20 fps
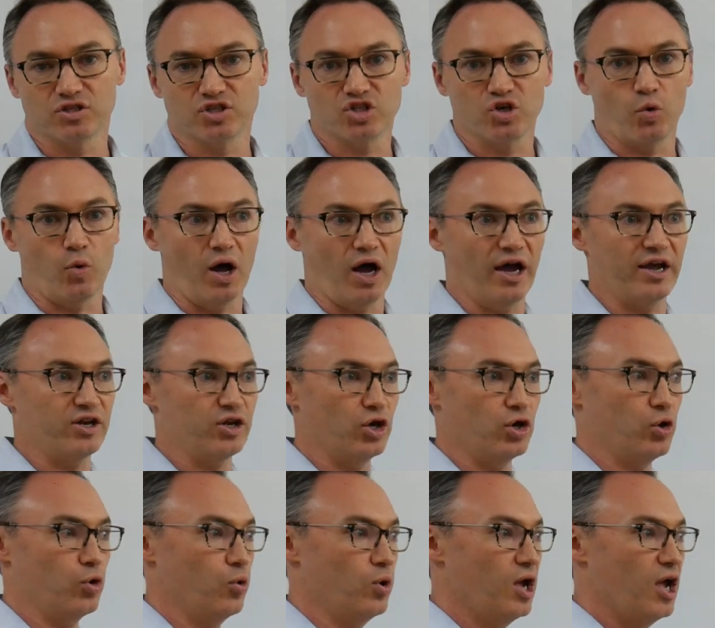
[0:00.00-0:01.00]
So I
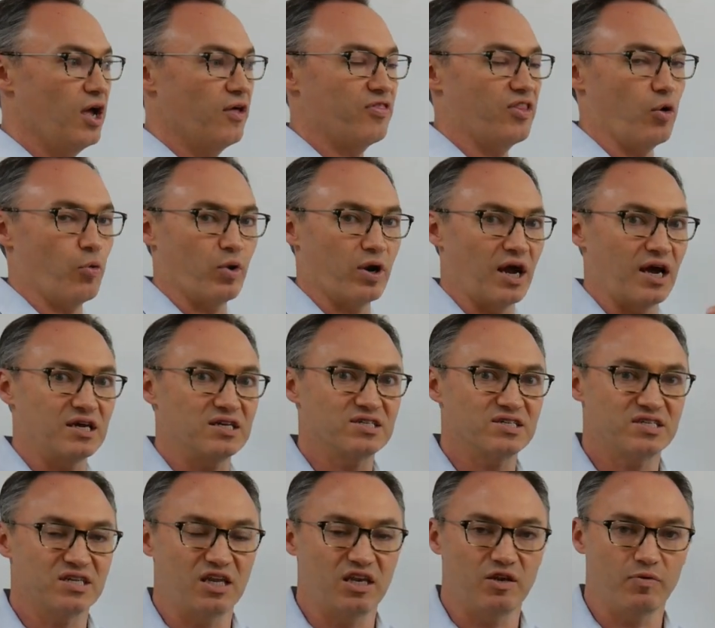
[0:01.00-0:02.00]
know that when I
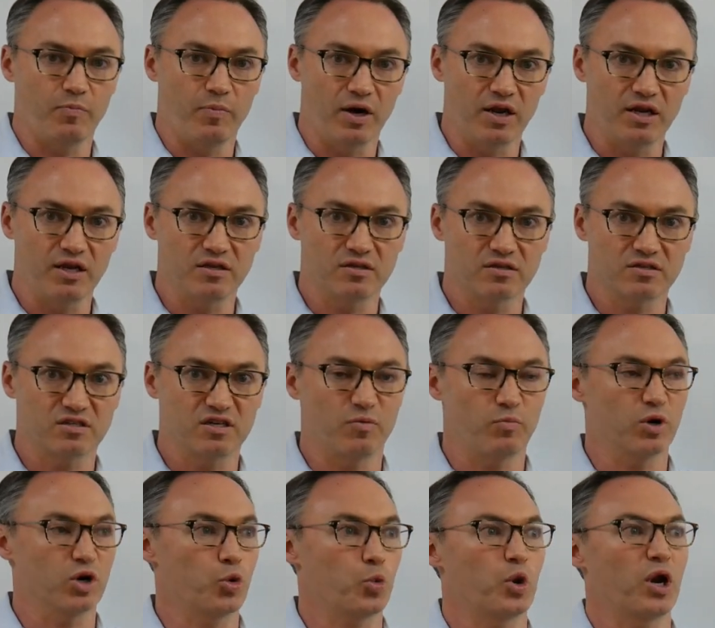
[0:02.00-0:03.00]
send money to
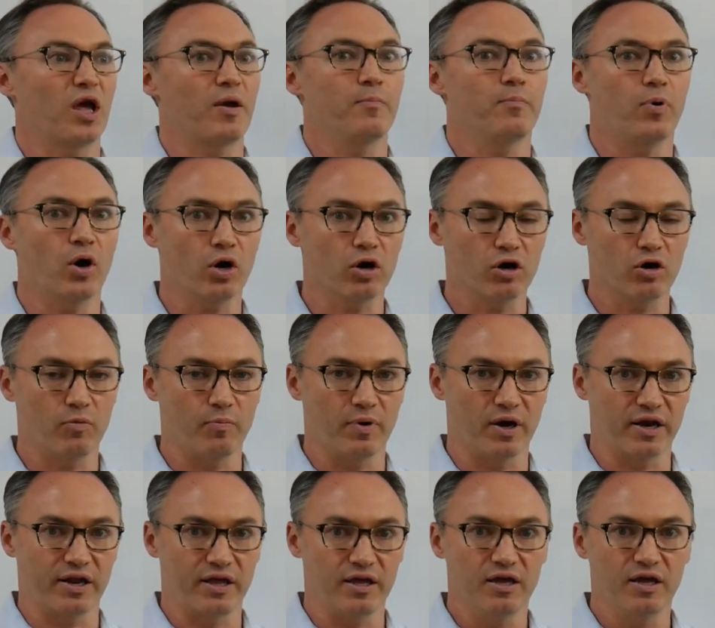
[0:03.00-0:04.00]
someone and when I borrow
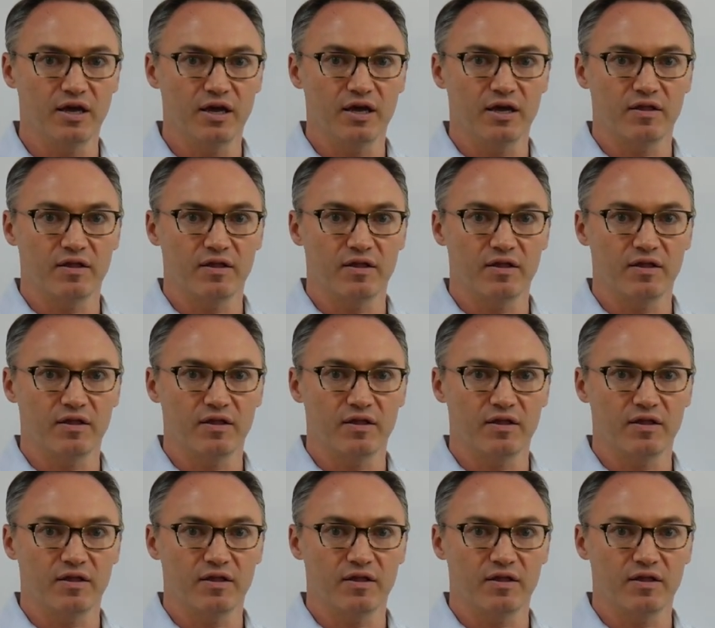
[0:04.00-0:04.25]
money,